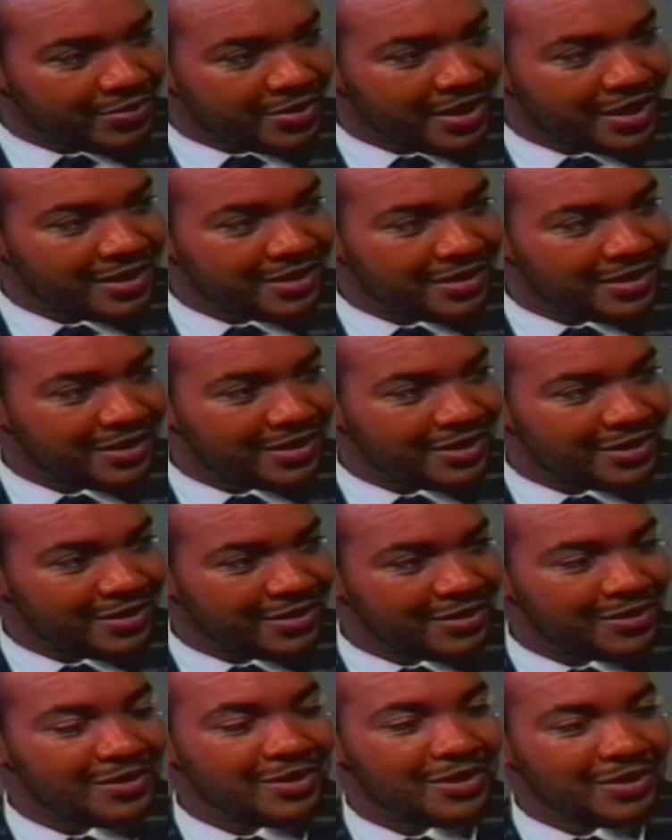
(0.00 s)
Right.
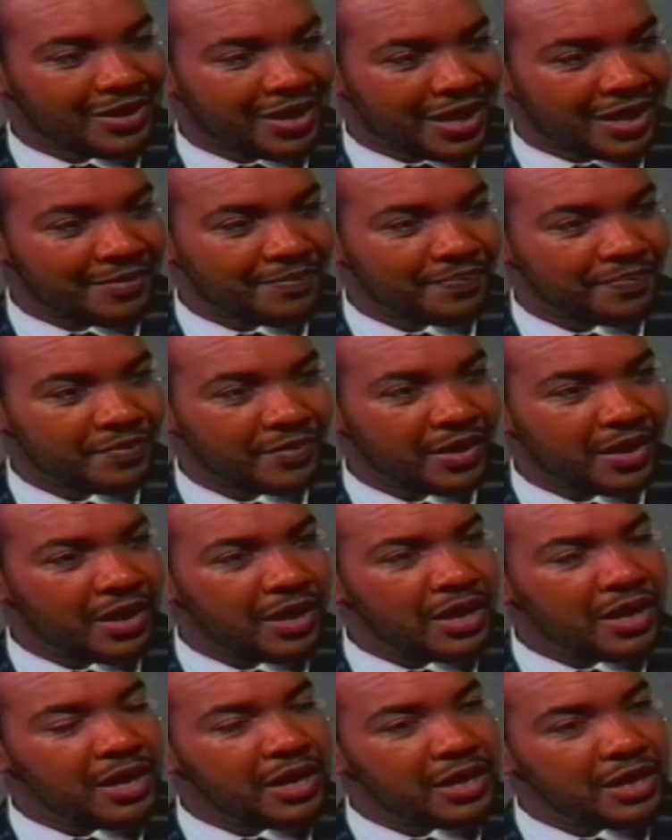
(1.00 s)
Okay.
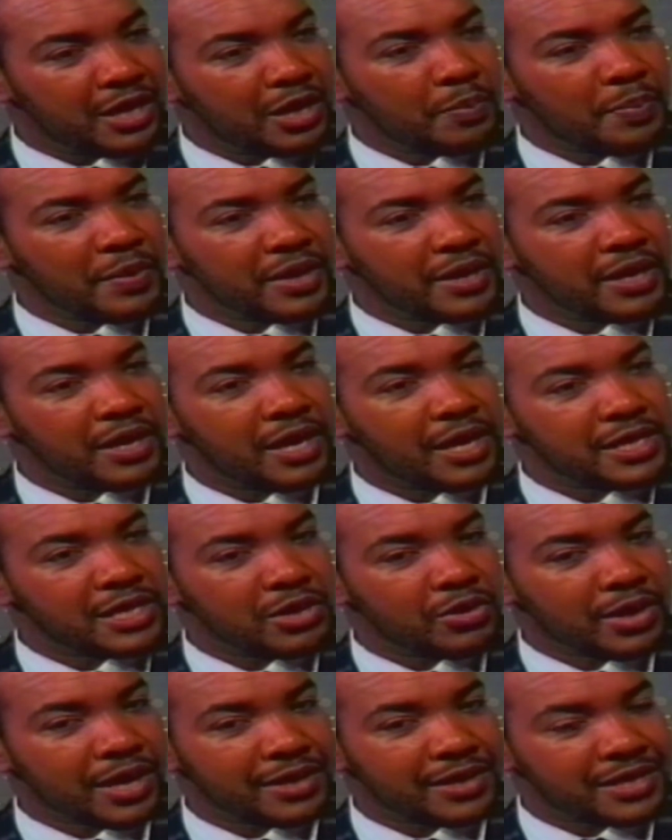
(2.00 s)
Little Pinky, let's
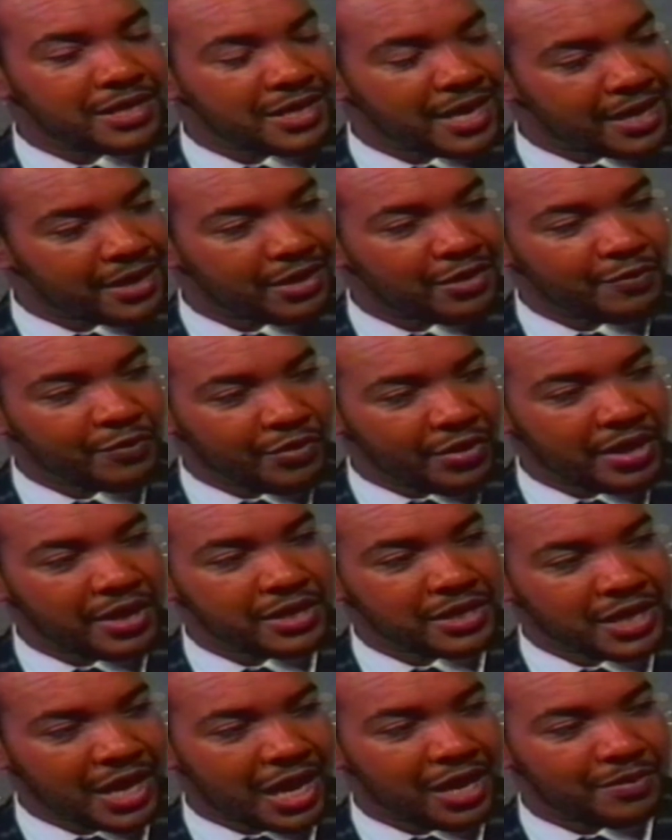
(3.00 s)
look at the standard of
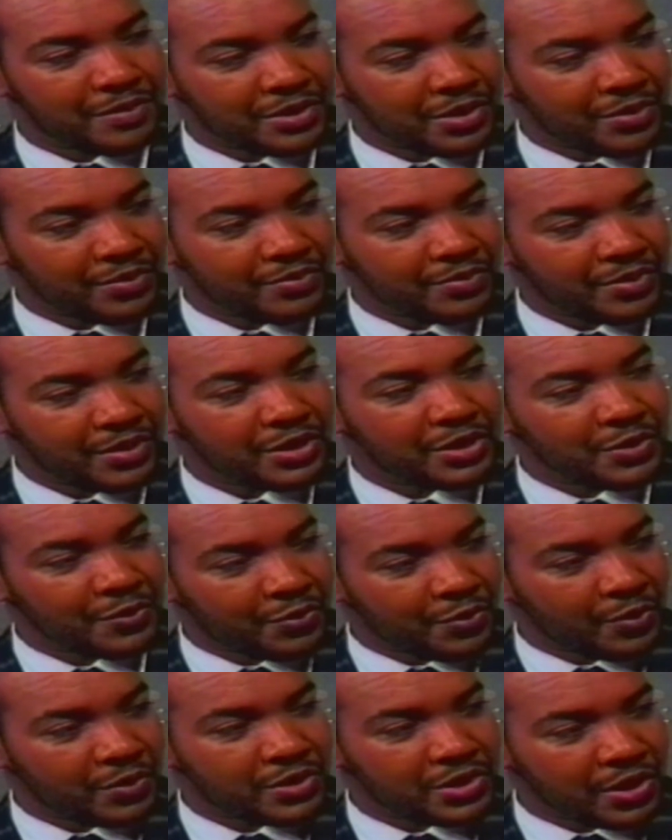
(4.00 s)
Grenada's calypso and your
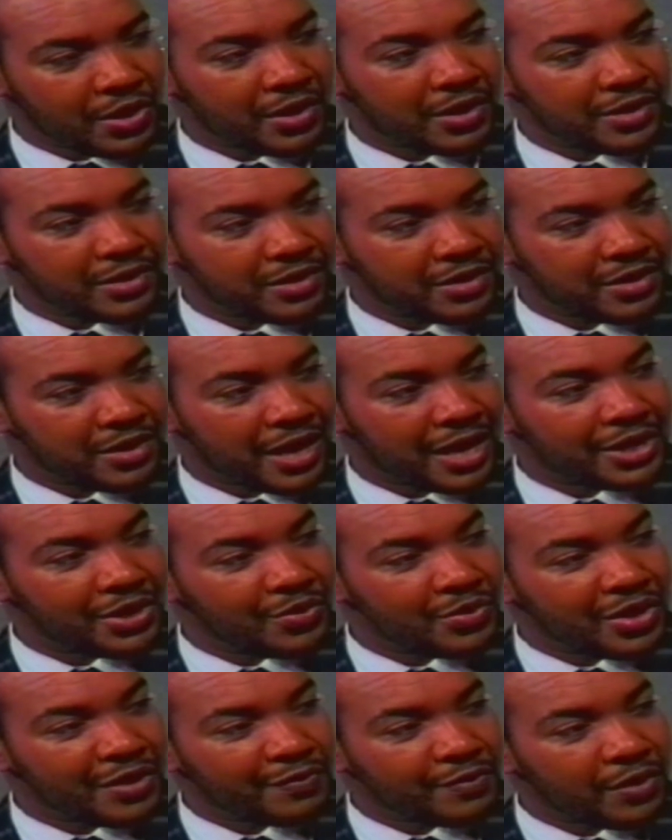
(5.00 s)
thoughts on it. I
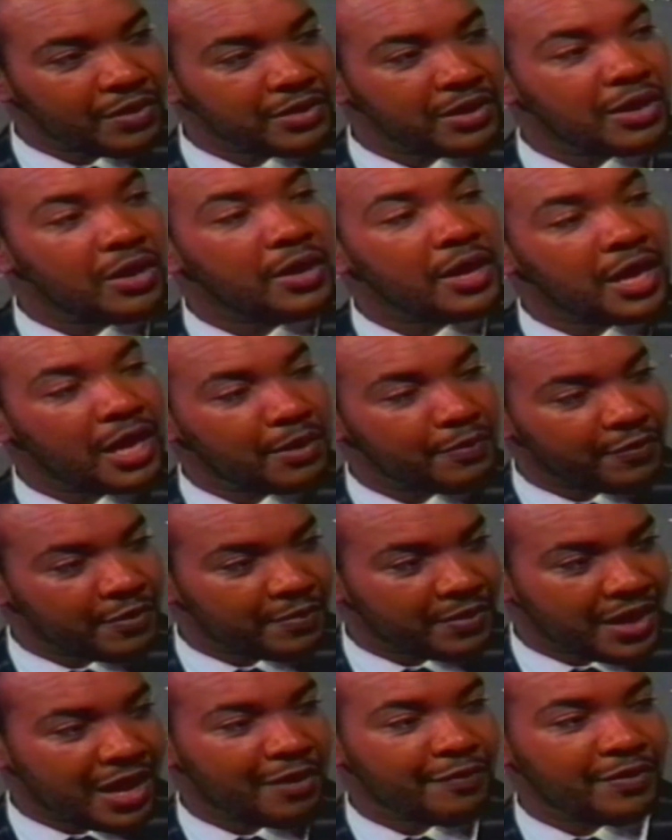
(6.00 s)
know you have gotten a lot of help
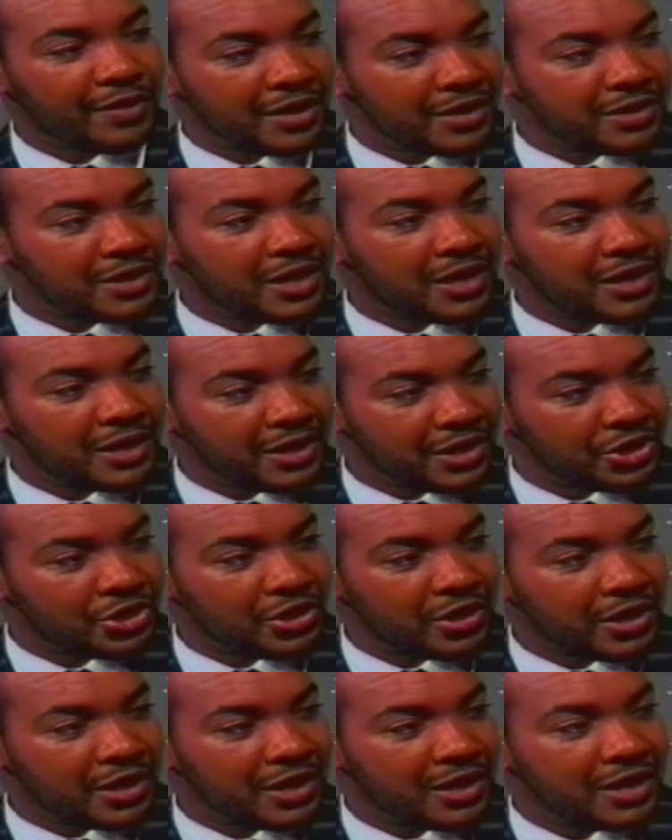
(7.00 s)
from the African teller
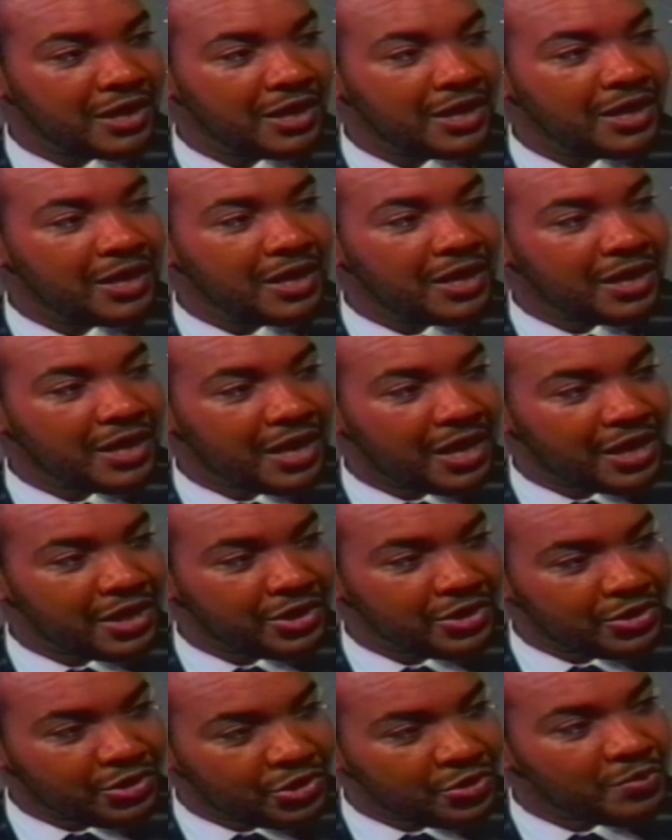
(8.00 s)
initially,
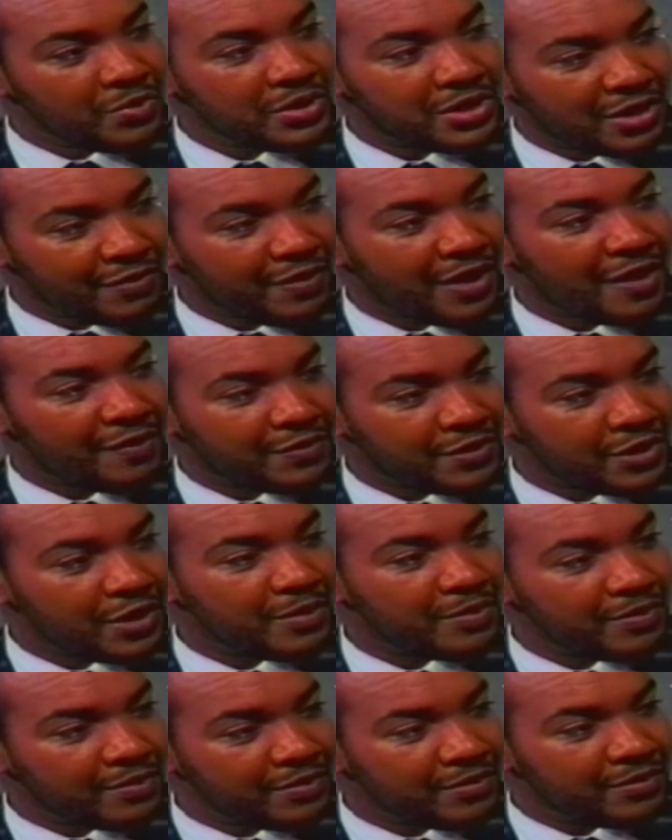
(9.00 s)
and you must have had
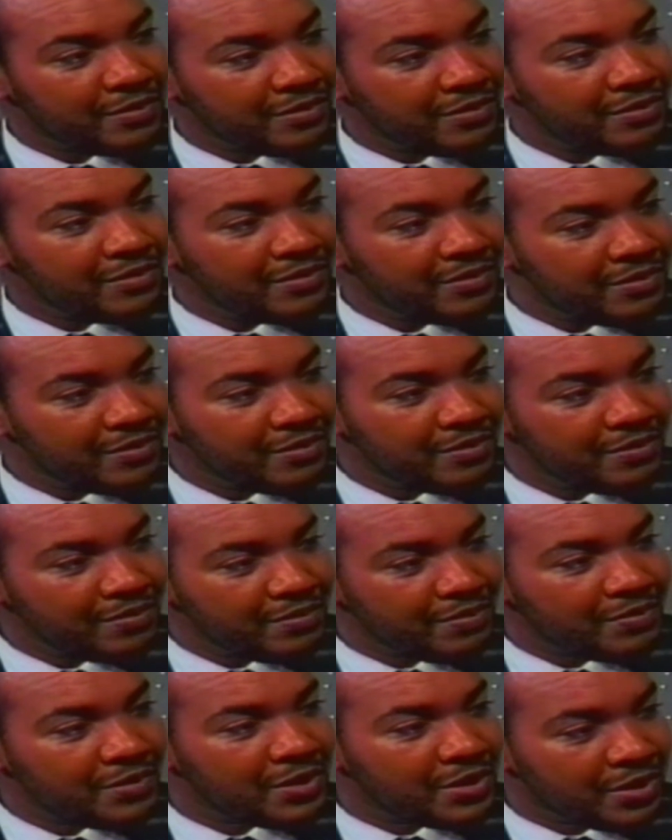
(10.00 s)
some
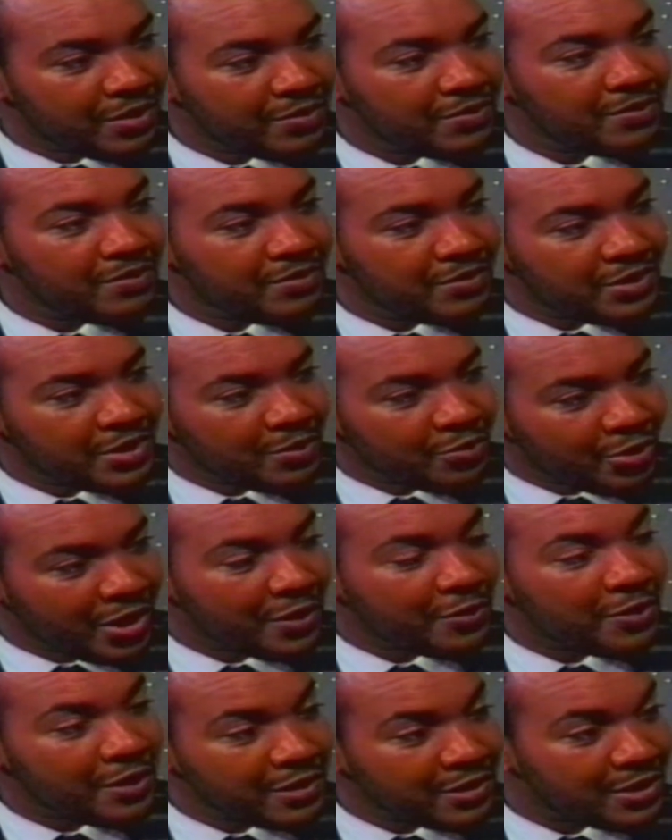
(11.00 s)

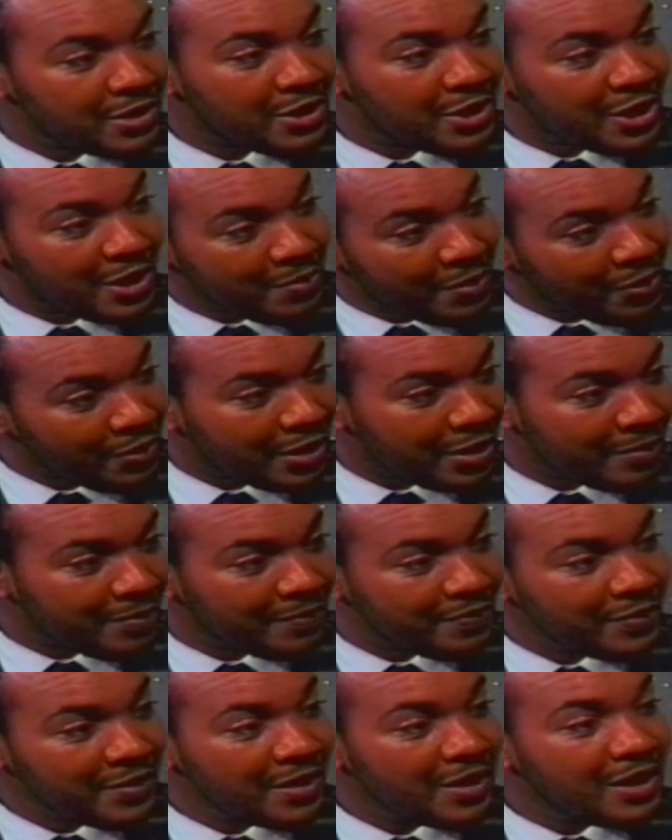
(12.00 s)
great things to say about
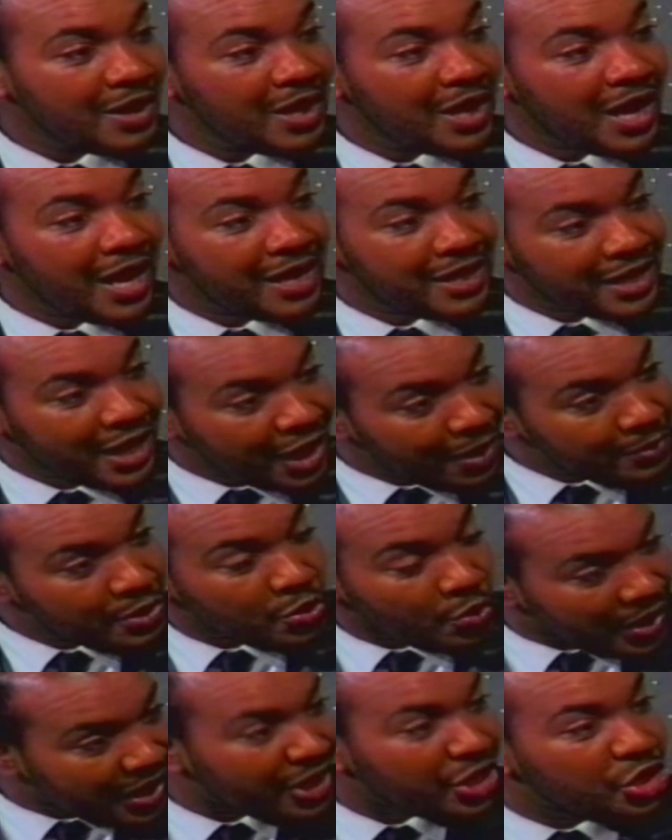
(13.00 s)
him and
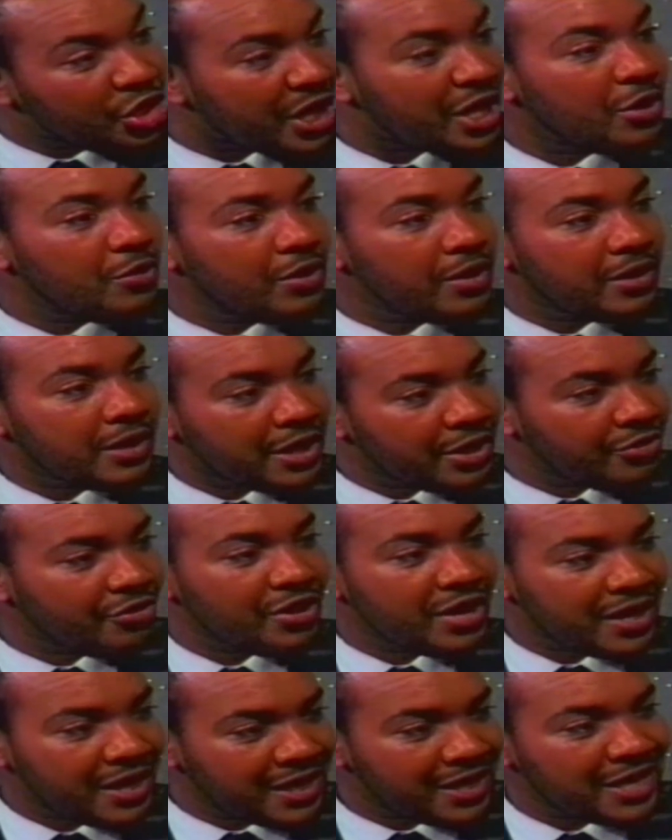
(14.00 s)
calypso in general in
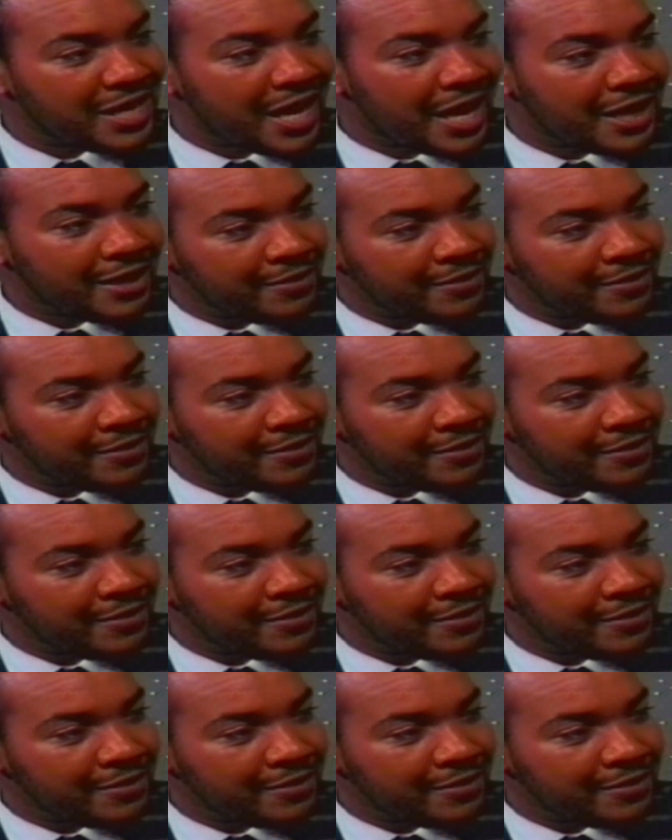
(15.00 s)
Grenada today.